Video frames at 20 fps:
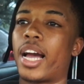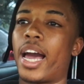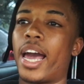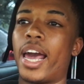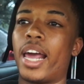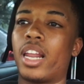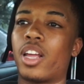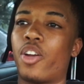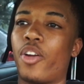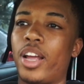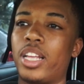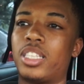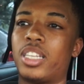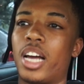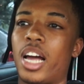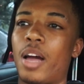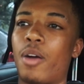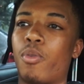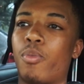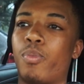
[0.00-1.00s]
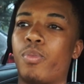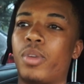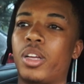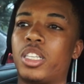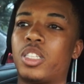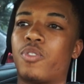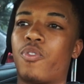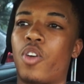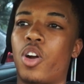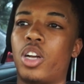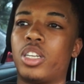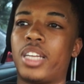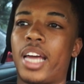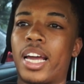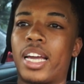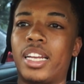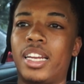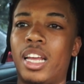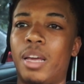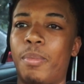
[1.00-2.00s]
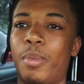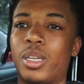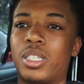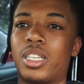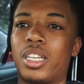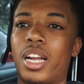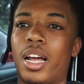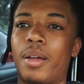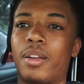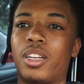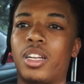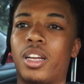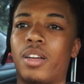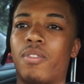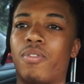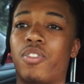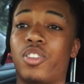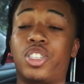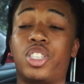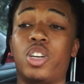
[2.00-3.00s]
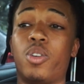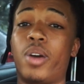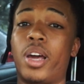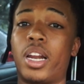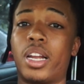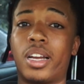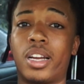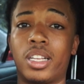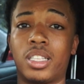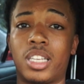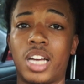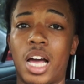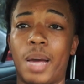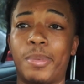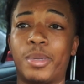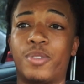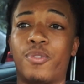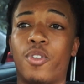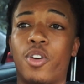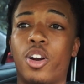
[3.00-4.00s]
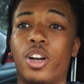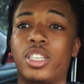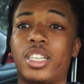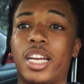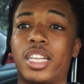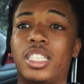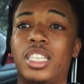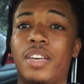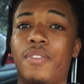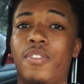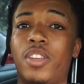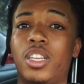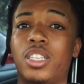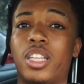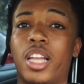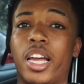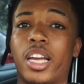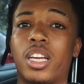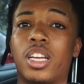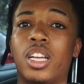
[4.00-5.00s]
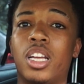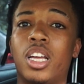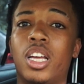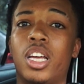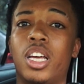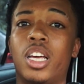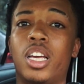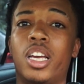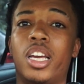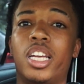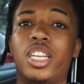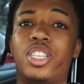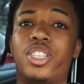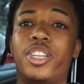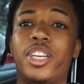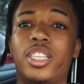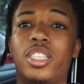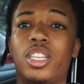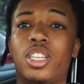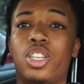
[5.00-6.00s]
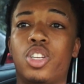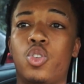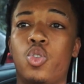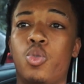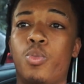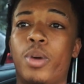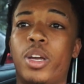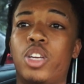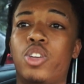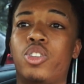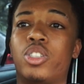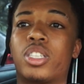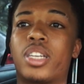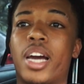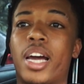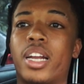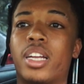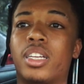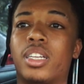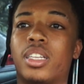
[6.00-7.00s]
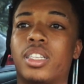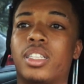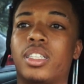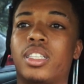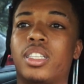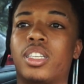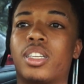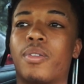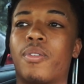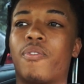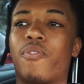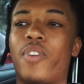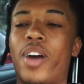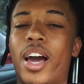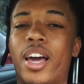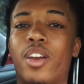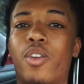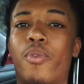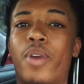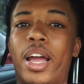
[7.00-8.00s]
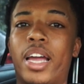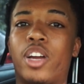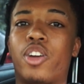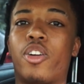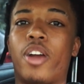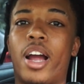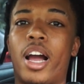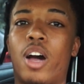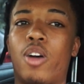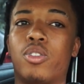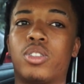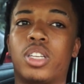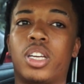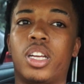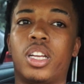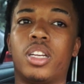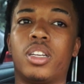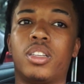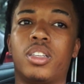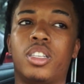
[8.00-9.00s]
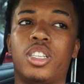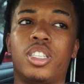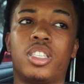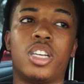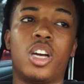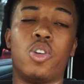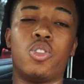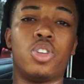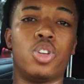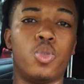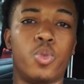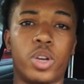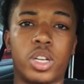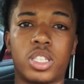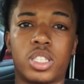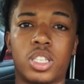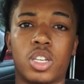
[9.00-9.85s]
I had a great time as far as academics, and I for sure had a good time as far as activities. Like, it's shit to do, but you just gotta find the right crowds and just go do it.